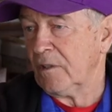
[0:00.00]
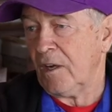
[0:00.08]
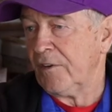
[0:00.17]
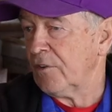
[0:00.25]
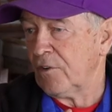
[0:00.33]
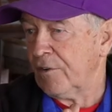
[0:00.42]

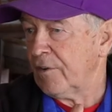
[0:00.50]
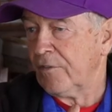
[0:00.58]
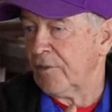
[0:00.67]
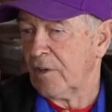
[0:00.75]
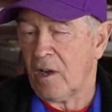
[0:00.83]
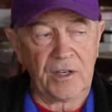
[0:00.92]
I don't know
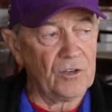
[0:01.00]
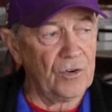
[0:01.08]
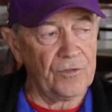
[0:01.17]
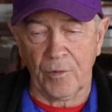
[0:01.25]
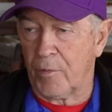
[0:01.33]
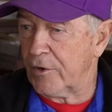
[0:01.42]
everything. I can
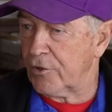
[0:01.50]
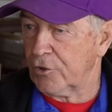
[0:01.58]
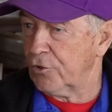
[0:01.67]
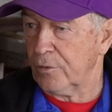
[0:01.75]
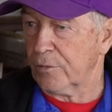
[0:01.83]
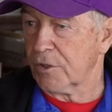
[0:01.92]
learn from one of the
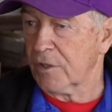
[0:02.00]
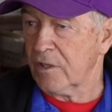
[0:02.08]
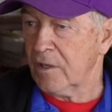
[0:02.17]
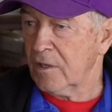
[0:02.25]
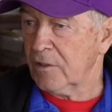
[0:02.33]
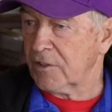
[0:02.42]
grooms,
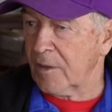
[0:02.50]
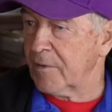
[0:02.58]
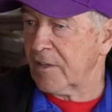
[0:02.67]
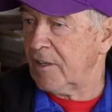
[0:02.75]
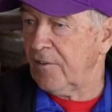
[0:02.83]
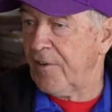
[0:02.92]

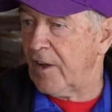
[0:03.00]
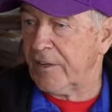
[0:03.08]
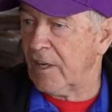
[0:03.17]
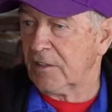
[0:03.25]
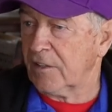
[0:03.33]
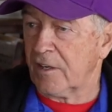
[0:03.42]
something that he found
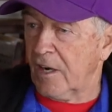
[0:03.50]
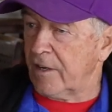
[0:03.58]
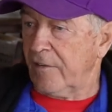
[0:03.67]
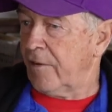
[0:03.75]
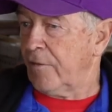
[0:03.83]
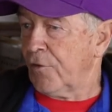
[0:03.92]
out that I
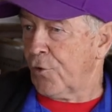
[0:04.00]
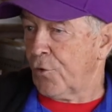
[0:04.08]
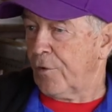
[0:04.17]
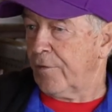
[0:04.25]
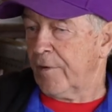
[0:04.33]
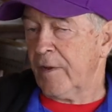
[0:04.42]
never even thought
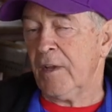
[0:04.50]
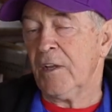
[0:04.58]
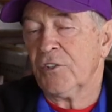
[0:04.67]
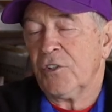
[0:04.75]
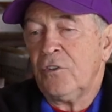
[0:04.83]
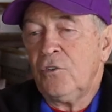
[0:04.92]
of.
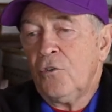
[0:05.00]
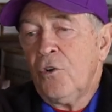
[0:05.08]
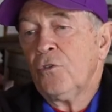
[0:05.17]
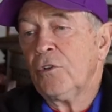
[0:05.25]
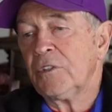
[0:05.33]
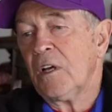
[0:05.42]
So you
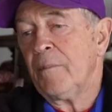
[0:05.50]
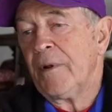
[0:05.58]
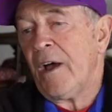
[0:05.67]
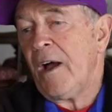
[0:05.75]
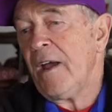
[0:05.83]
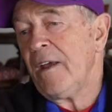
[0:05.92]
learn all the time. But
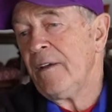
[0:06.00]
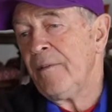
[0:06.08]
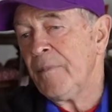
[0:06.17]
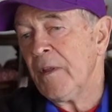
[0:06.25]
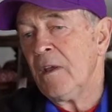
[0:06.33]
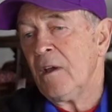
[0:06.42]
I...
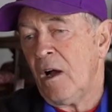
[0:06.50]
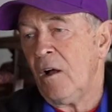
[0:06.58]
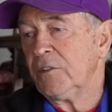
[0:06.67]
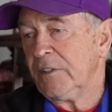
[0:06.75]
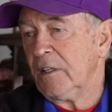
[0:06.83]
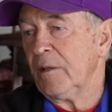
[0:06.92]

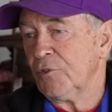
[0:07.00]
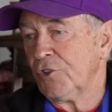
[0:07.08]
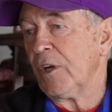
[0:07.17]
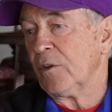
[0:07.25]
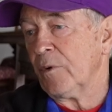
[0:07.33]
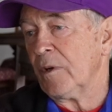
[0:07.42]
I'll tell them
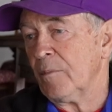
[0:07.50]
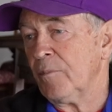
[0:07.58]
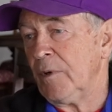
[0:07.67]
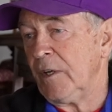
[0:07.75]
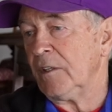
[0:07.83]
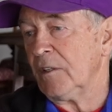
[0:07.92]
straight when I'm
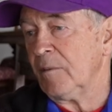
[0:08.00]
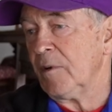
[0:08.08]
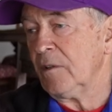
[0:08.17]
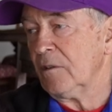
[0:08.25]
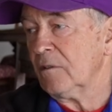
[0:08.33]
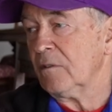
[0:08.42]
leading yes, them
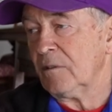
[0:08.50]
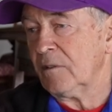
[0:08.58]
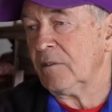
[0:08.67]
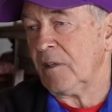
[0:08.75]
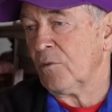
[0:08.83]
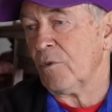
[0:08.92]
in. Yeah,
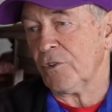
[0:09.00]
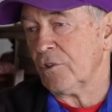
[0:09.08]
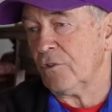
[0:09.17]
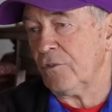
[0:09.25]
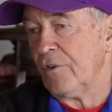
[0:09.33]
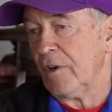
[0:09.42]
that yeah, wasn't
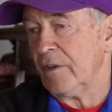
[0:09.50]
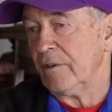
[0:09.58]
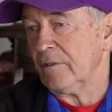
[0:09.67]
a good ride.